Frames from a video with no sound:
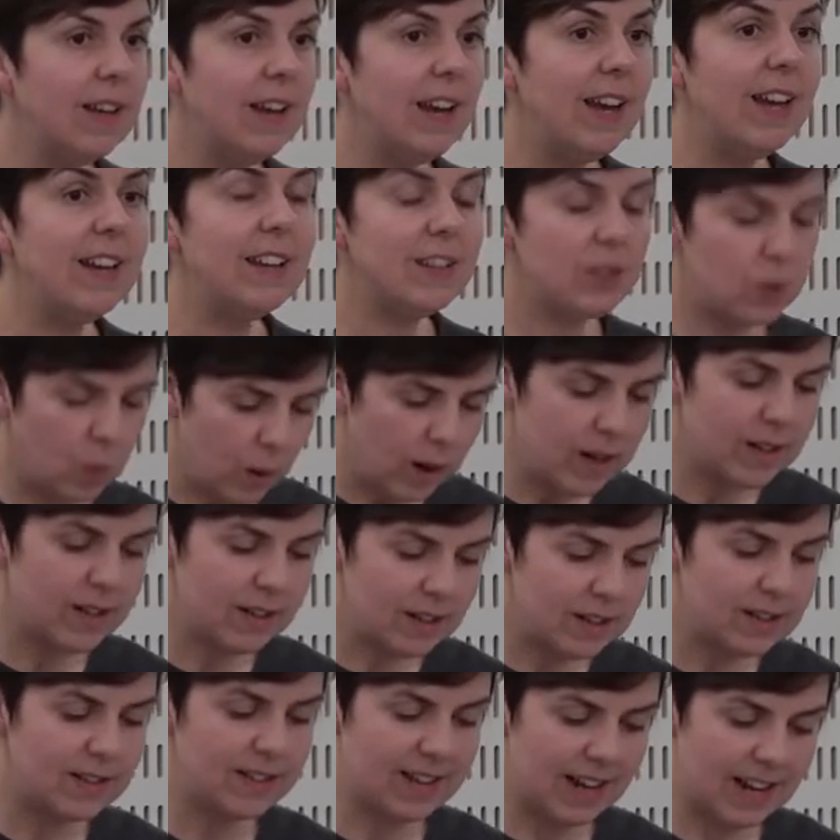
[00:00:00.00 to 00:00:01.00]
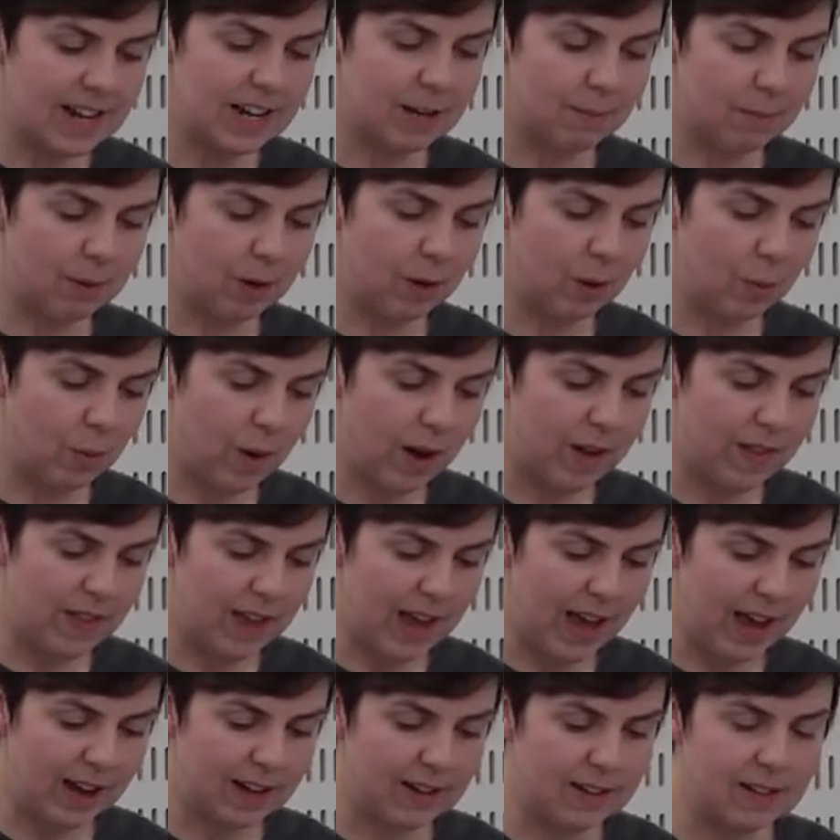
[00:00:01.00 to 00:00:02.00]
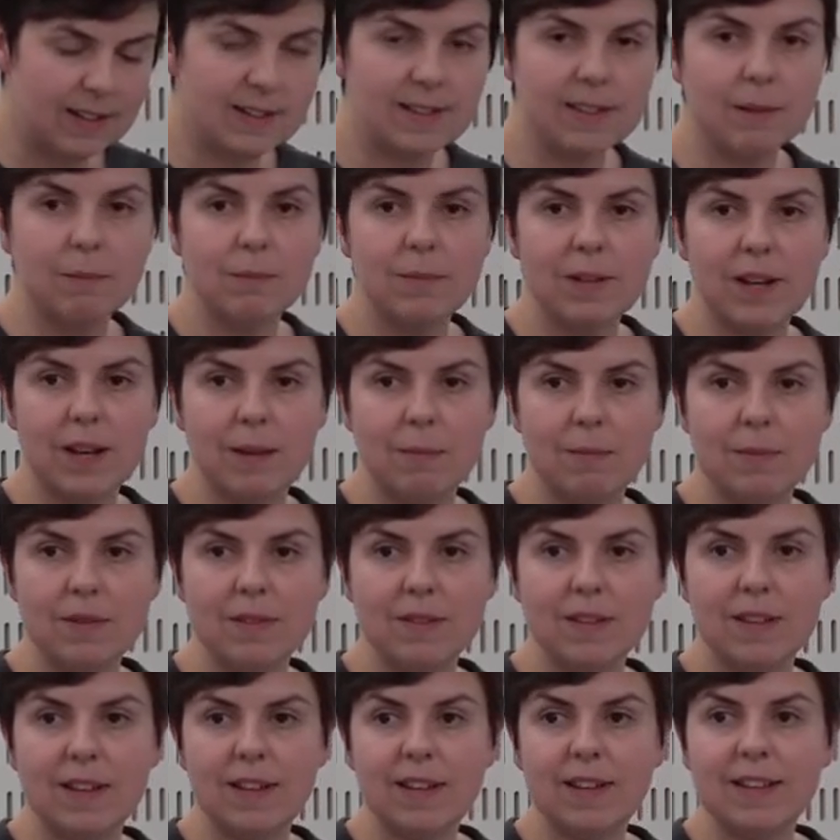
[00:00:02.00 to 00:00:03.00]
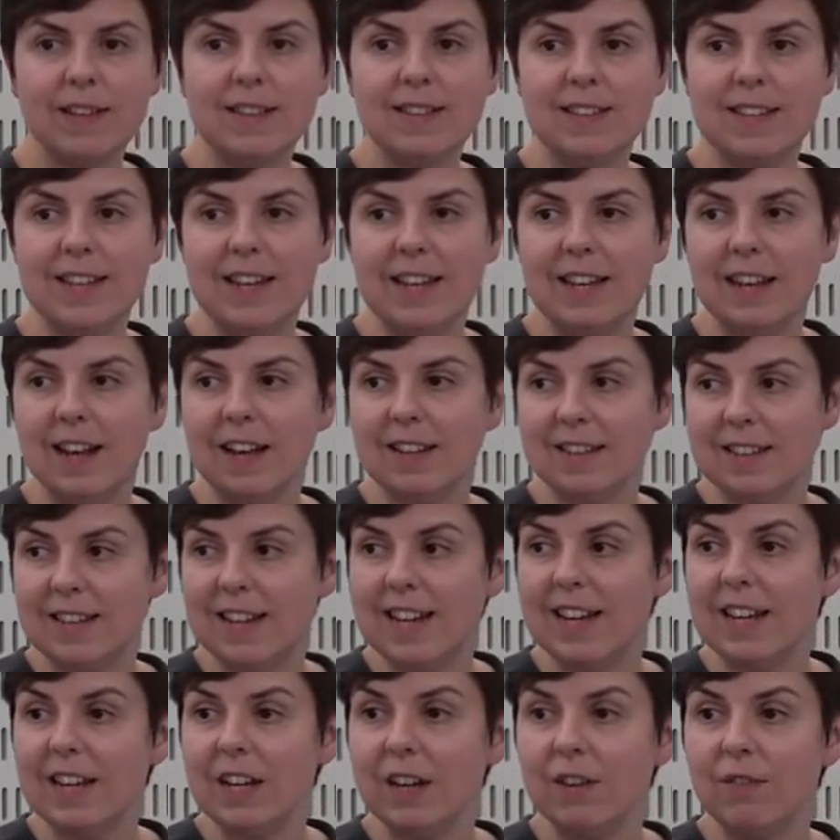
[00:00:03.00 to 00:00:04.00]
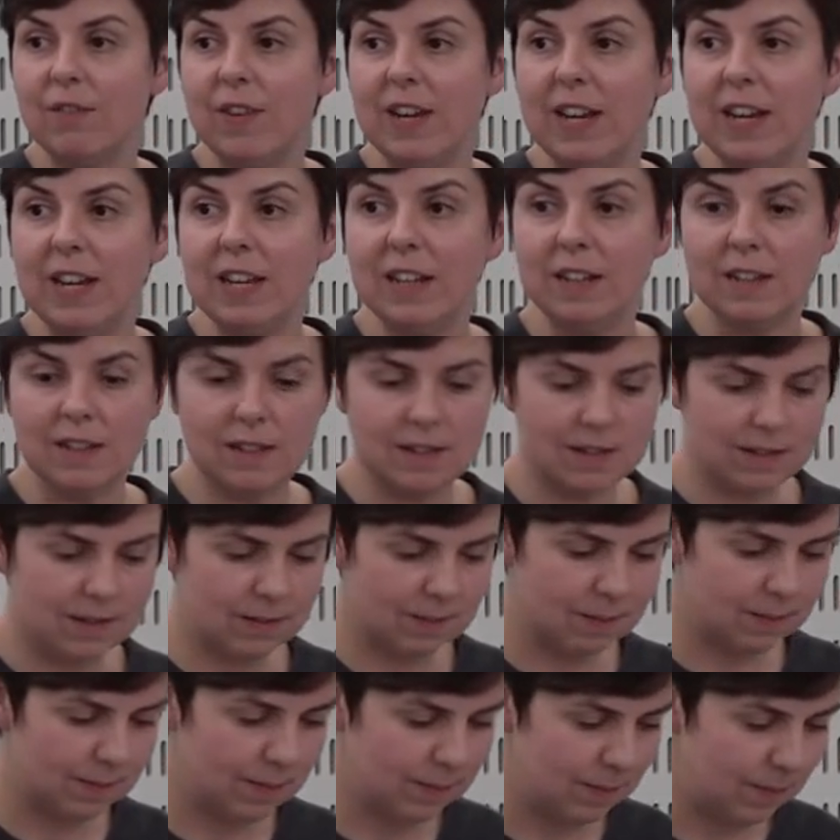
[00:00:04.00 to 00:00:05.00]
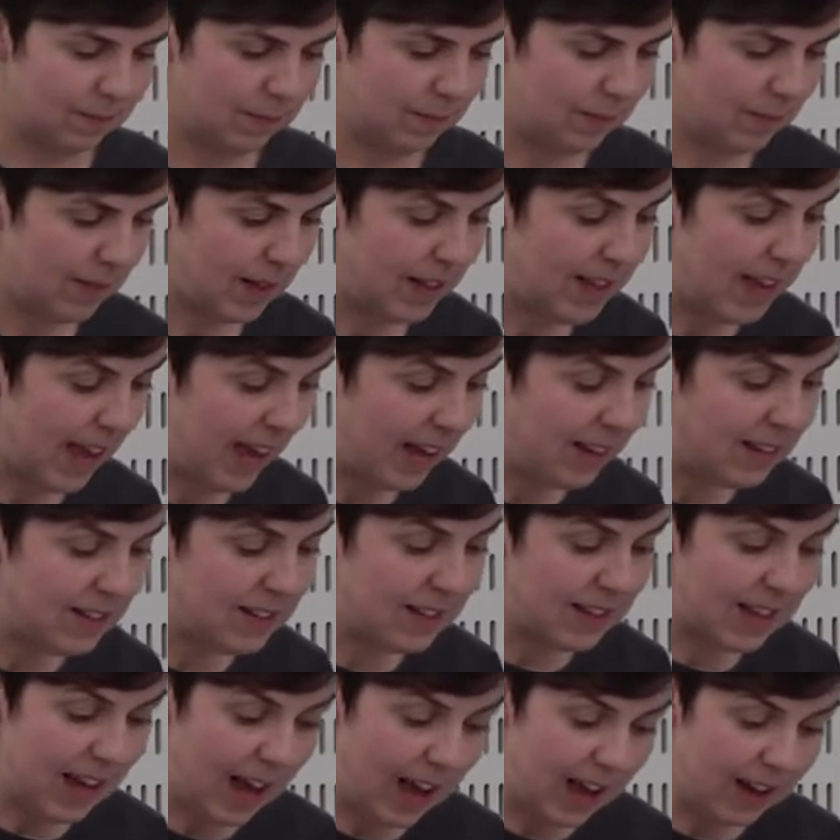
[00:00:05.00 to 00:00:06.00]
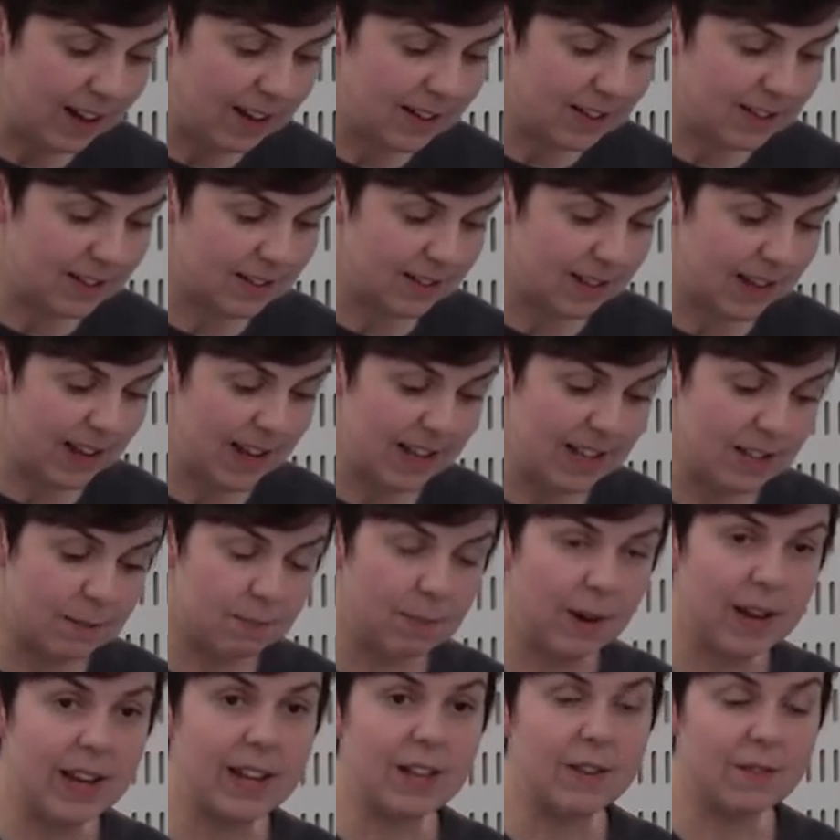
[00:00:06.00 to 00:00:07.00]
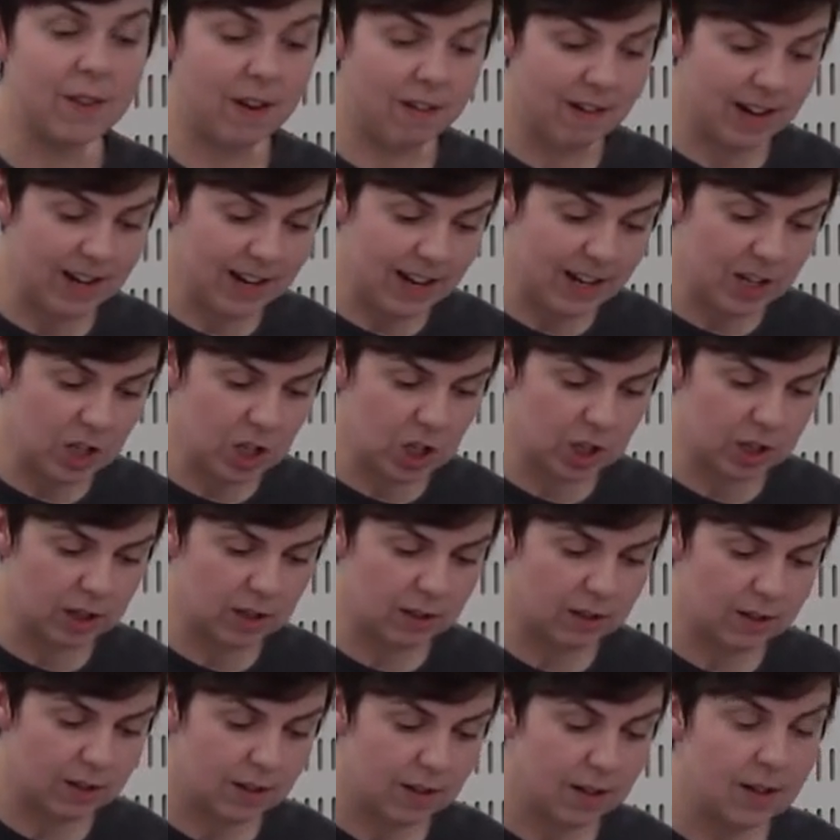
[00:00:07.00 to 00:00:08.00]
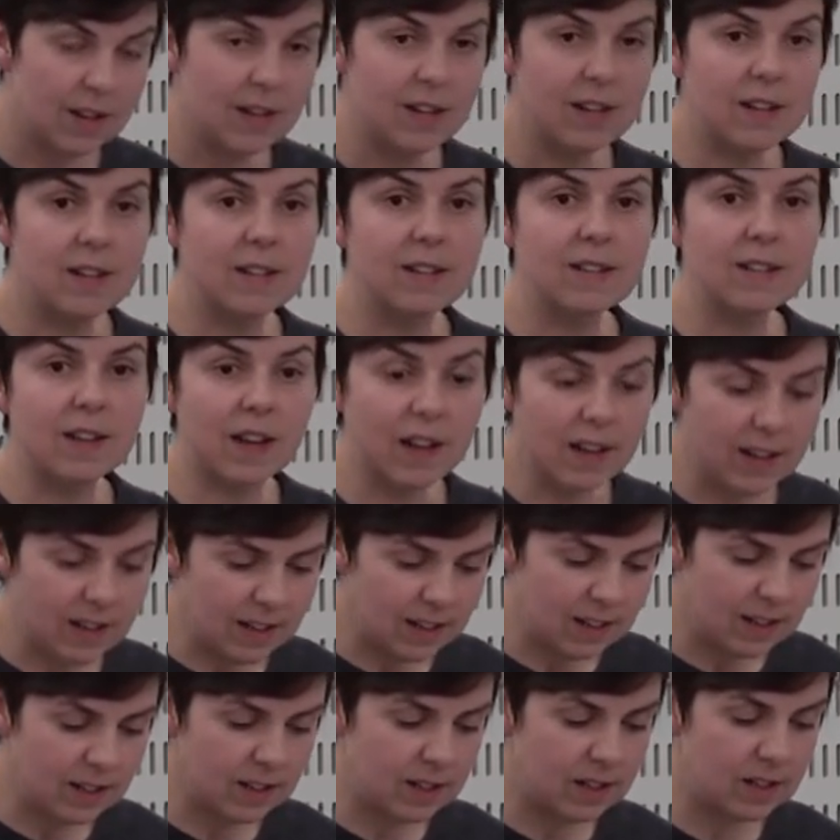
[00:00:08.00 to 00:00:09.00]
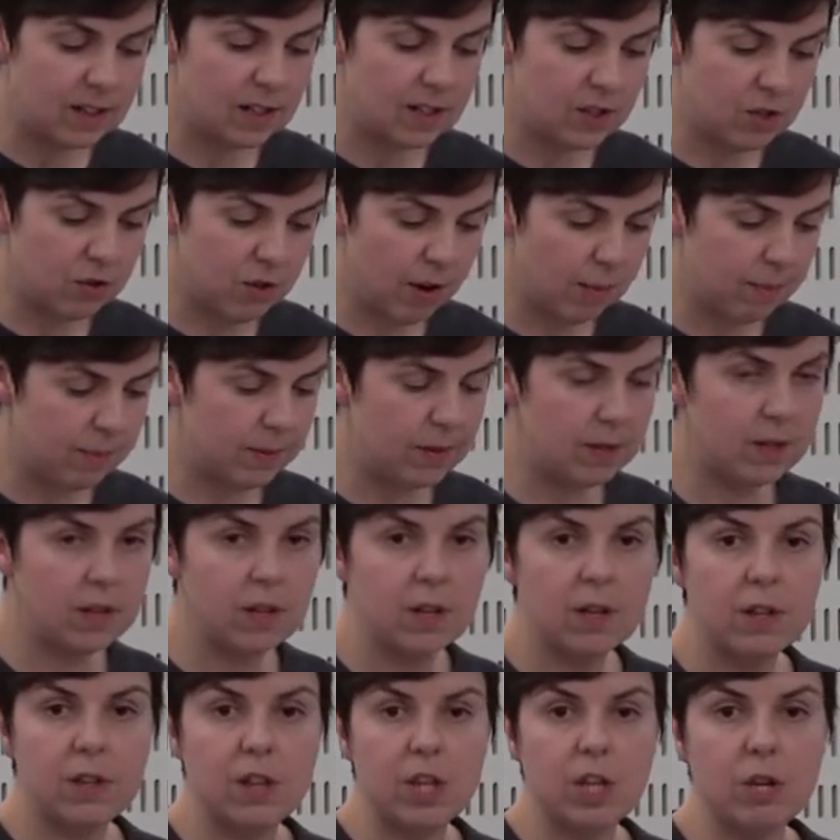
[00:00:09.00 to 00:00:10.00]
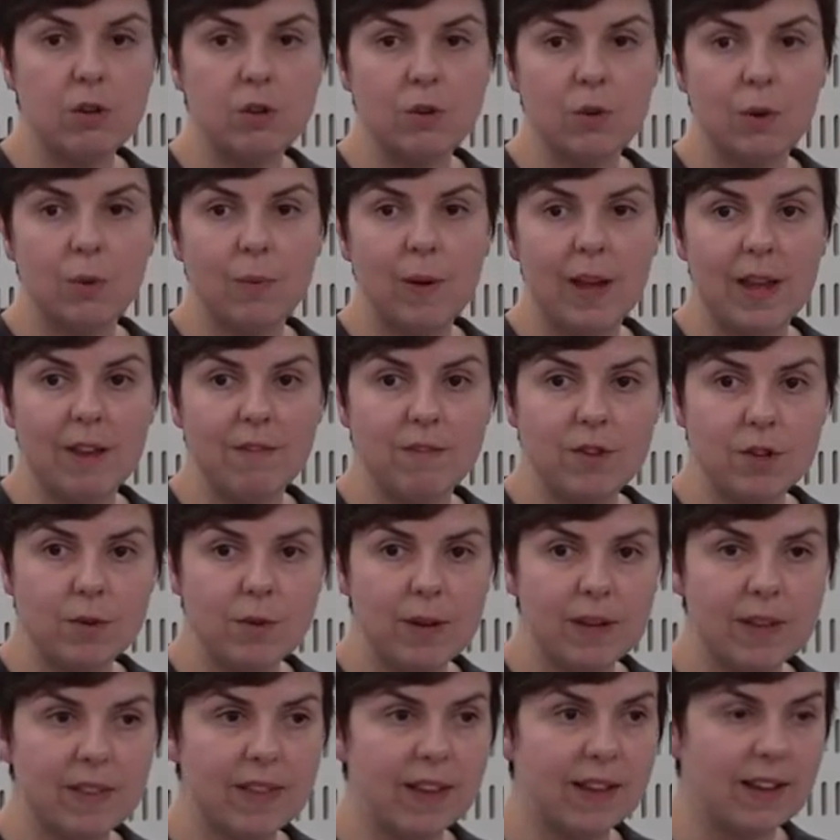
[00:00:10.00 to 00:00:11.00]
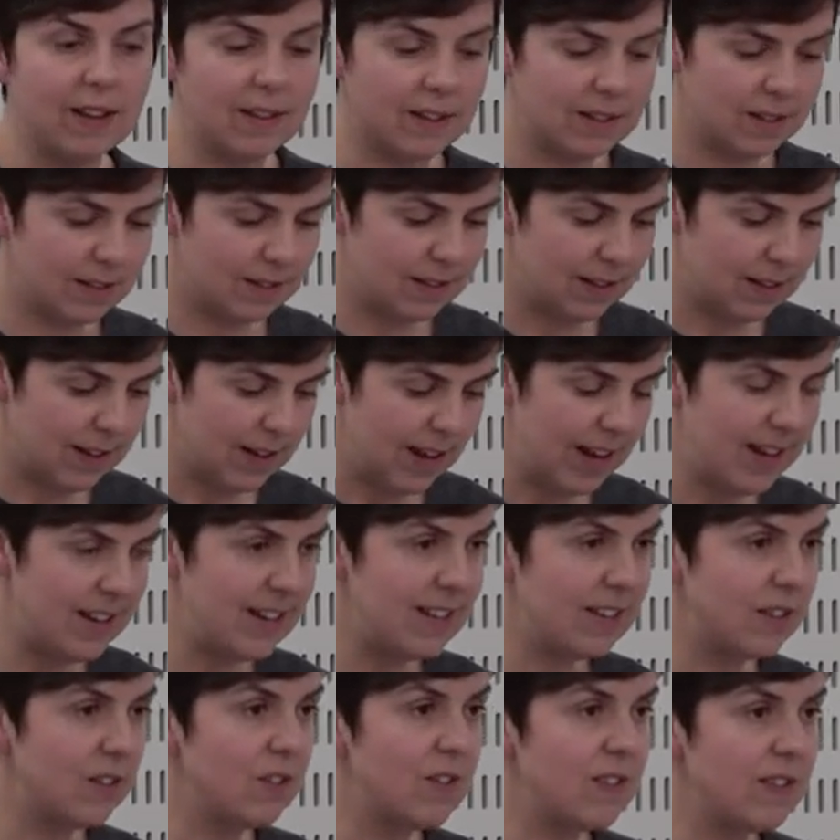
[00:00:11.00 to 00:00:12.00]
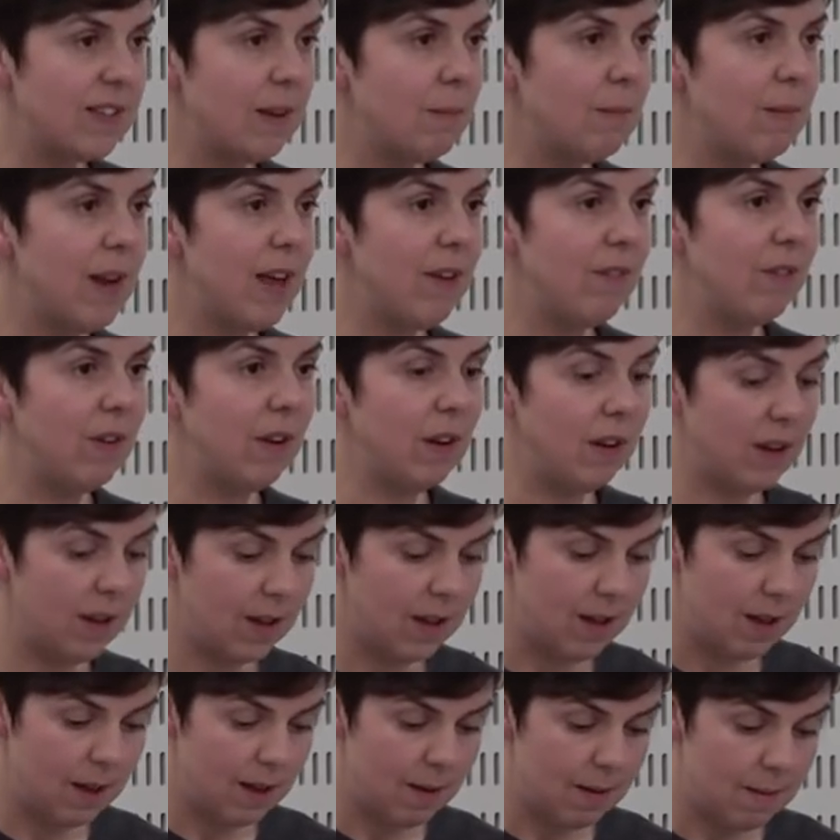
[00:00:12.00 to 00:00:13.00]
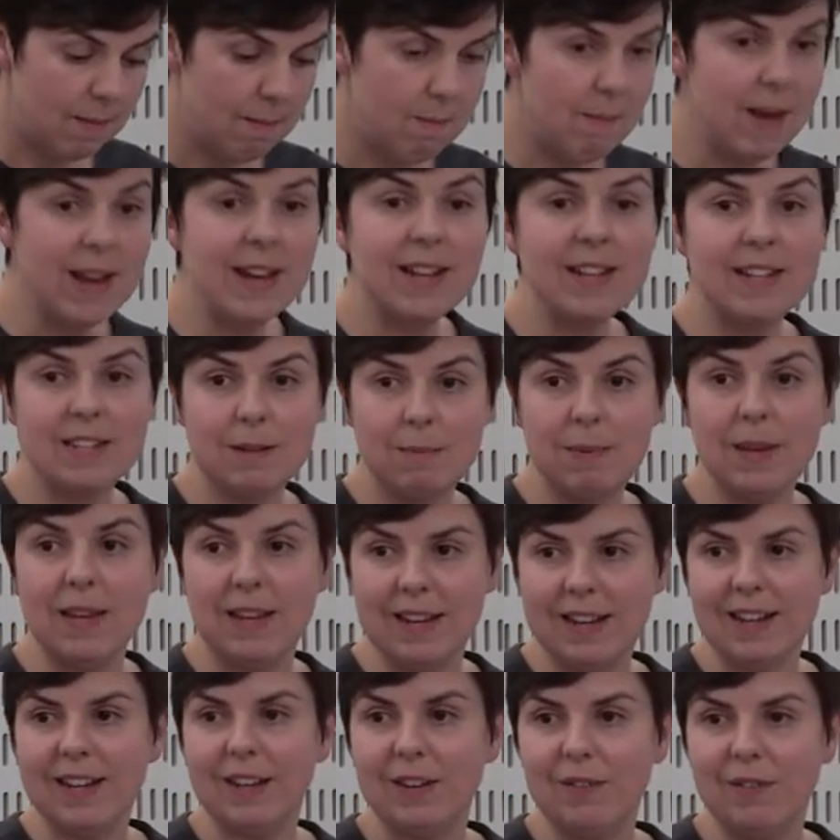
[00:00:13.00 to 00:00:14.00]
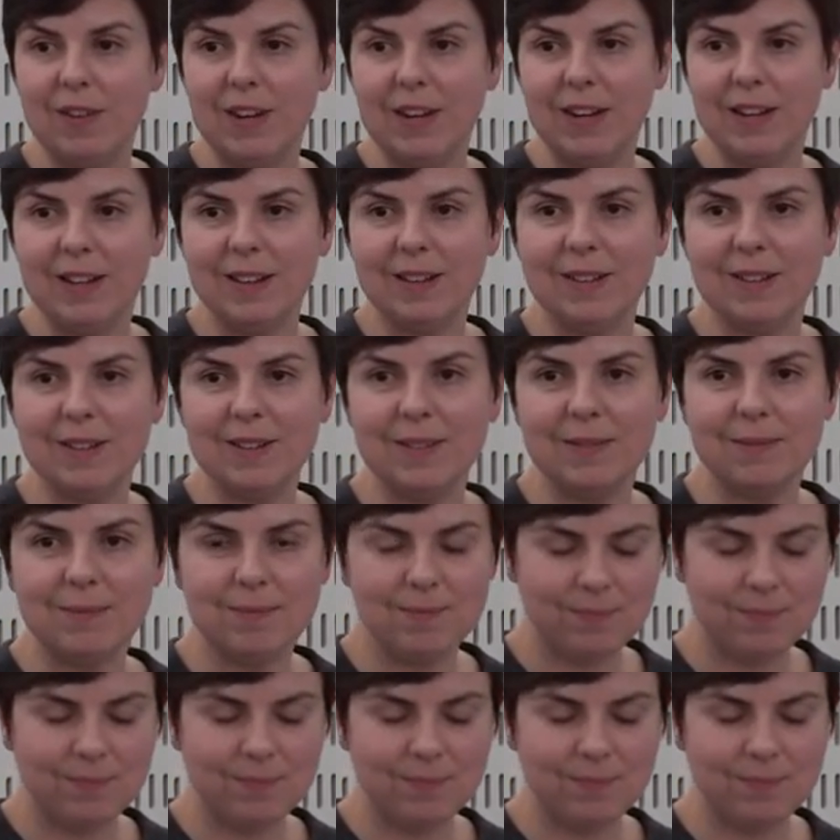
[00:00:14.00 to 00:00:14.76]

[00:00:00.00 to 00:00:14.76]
It is quite understandable why the Act is sometimes seen as an inconvenience. Yet the Act is, by its very nature, designed to disrupt the usual way of doing things. It is, on some level, meant to be inconvenient.